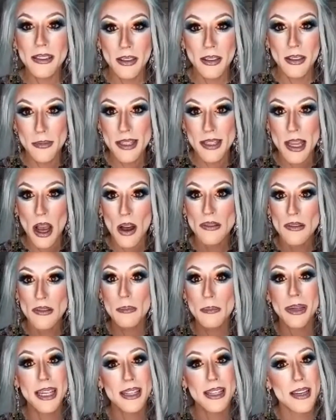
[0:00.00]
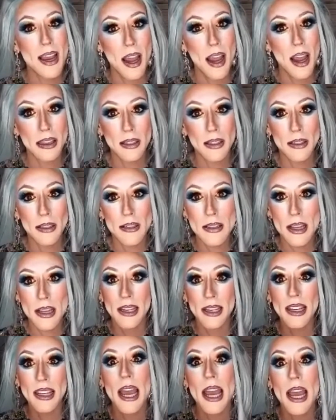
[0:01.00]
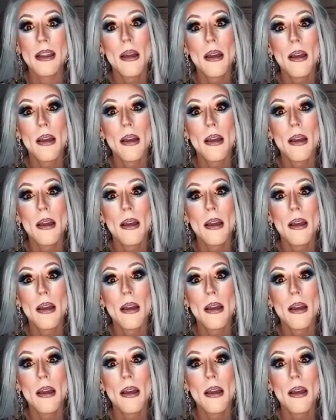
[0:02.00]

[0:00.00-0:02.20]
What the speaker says: themselves, mean to others, and let